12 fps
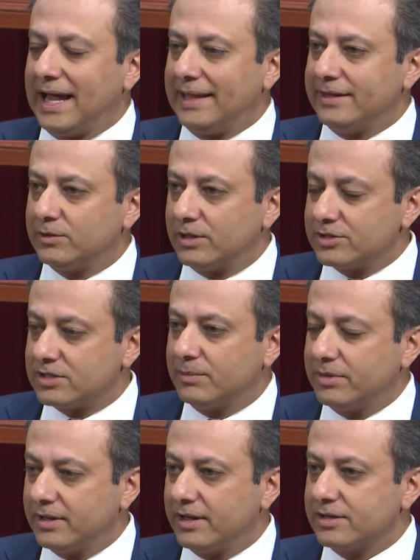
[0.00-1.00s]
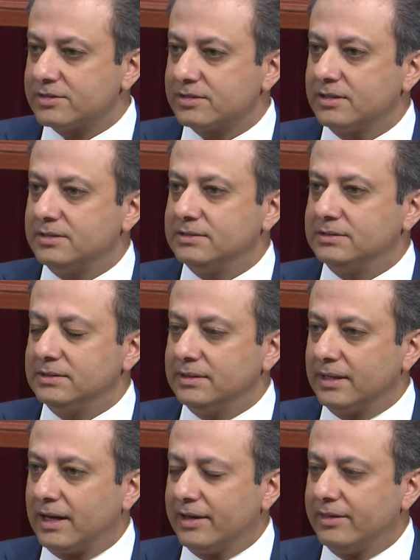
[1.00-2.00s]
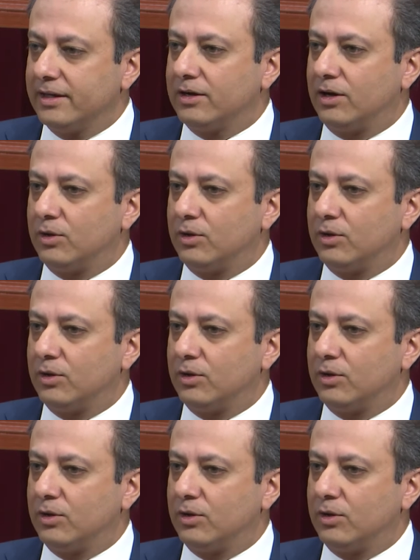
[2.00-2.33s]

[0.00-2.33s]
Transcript: And there are some things that I think